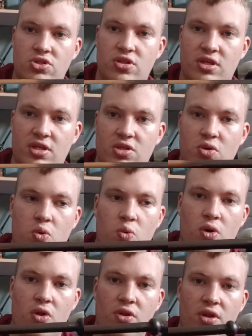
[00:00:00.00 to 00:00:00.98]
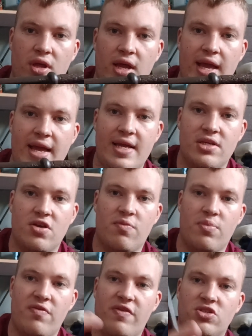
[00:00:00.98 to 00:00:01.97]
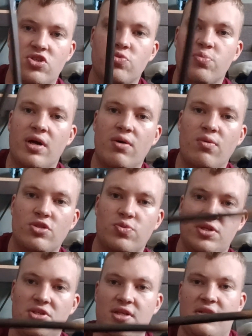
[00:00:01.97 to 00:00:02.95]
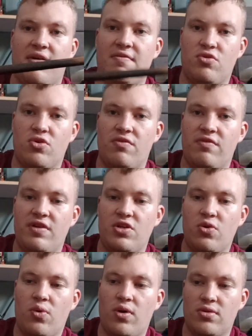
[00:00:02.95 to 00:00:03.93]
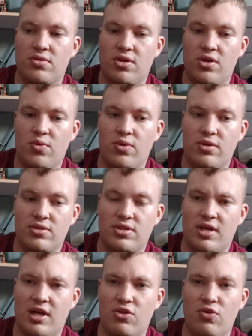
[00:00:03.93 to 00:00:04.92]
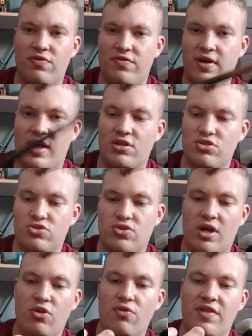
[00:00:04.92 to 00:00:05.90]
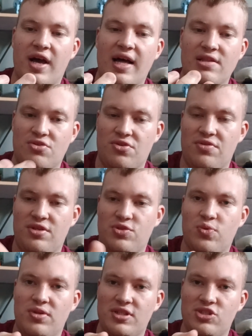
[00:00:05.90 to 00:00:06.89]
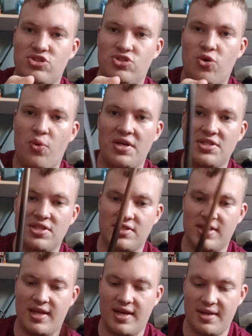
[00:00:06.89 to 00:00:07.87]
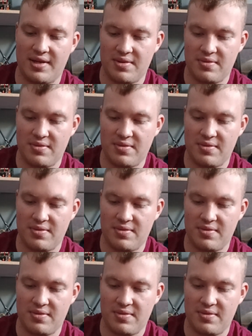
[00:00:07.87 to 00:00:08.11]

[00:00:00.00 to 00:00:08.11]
This wand is of Professor Sprout, which I've done a video on her wand. I love the handle on this one. It's so easy to like.